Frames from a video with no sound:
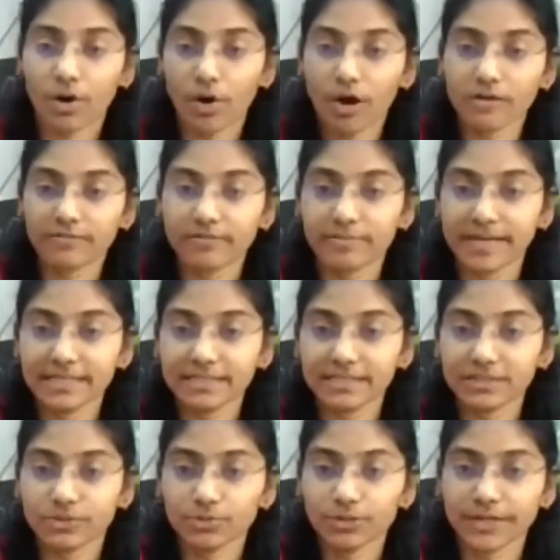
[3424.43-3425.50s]

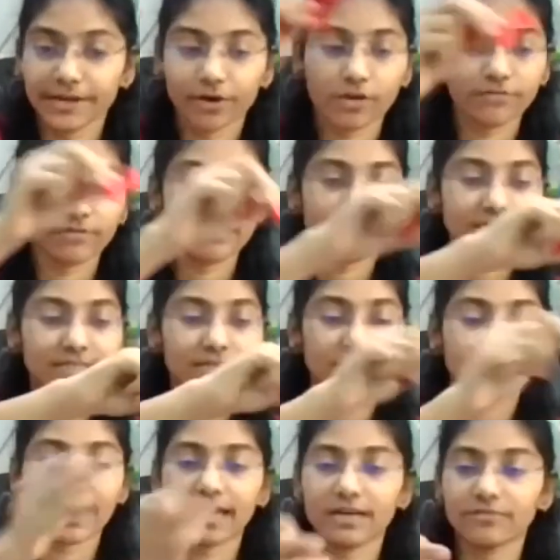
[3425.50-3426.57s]
Alphabets, wooden alphabets, a
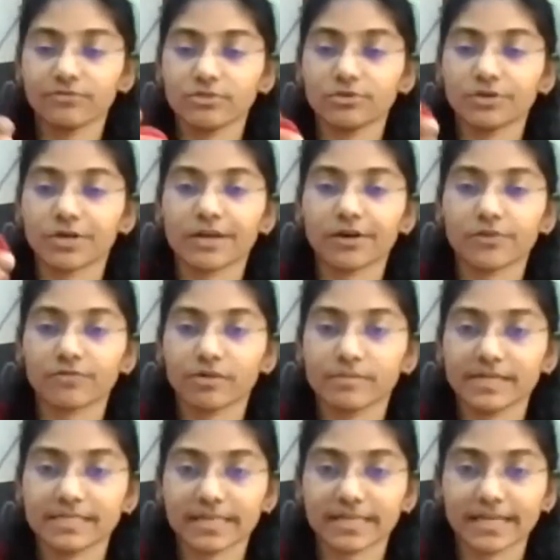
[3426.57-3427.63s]
colorful wooden
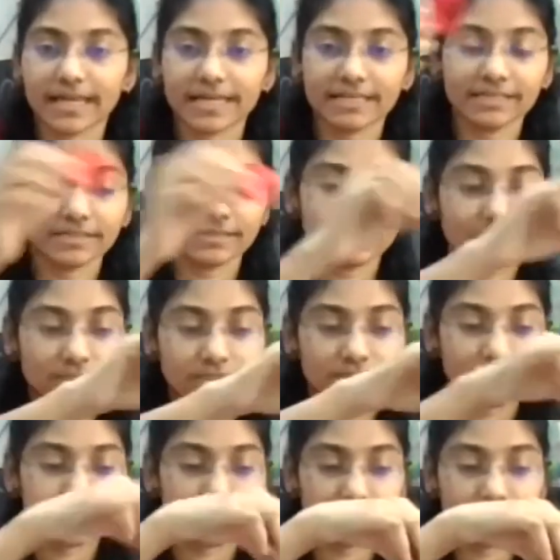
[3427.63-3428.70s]
alphabets again.
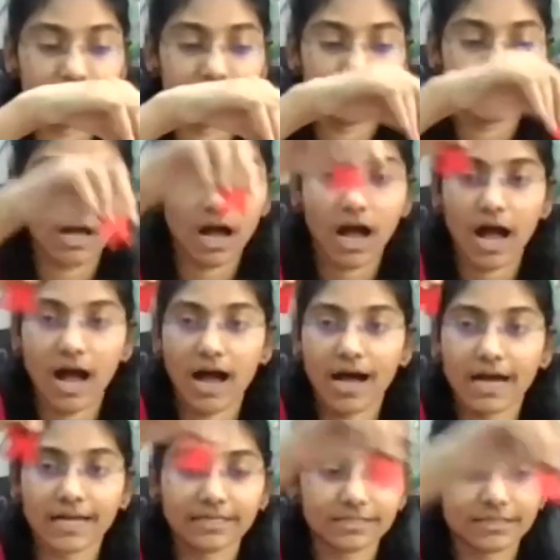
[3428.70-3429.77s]

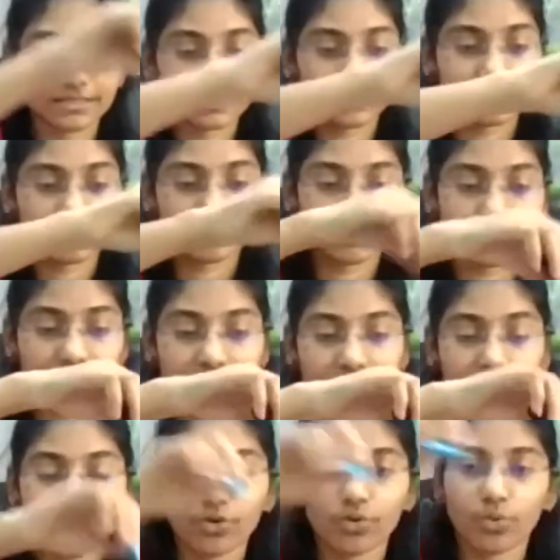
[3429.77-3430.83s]
R,
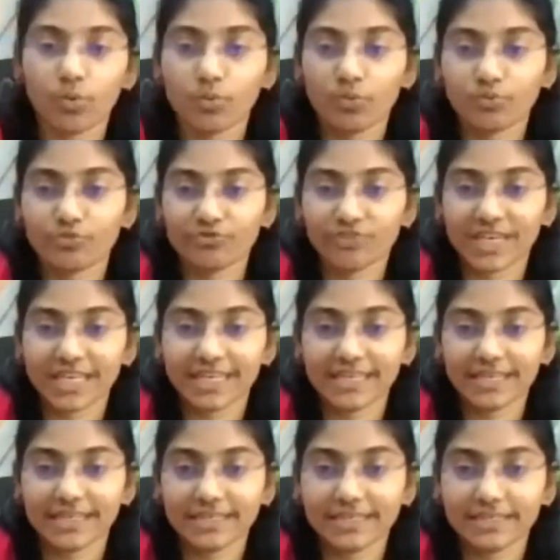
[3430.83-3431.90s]

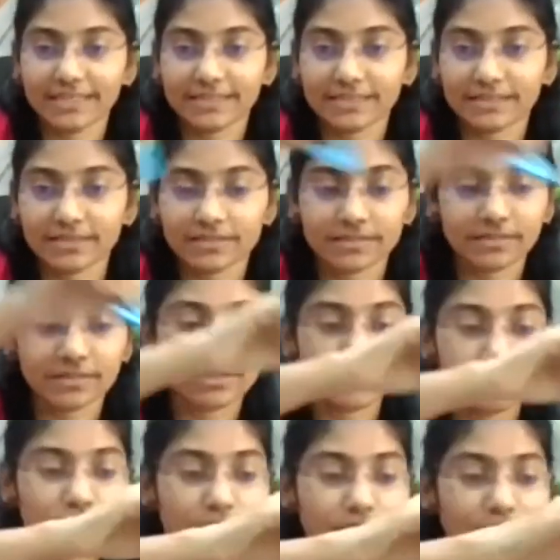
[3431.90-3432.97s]
V.
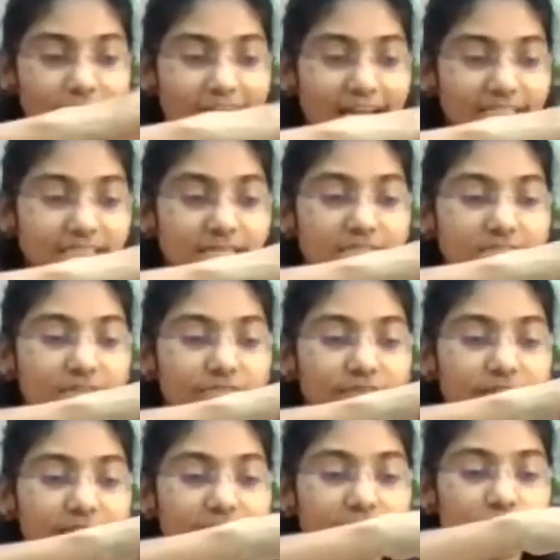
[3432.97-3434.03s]
So flashcards are
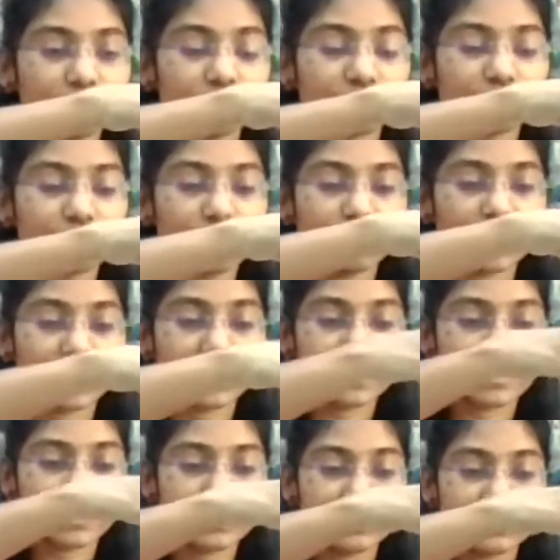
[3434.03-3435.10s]
very useful for the
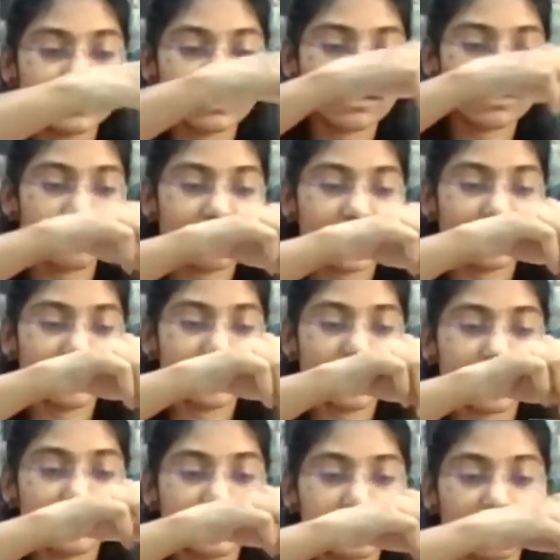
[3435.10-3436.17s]
kids when they
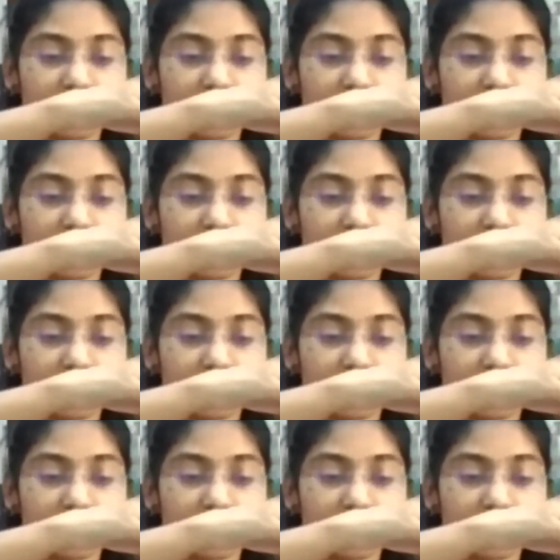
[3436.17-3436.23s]
are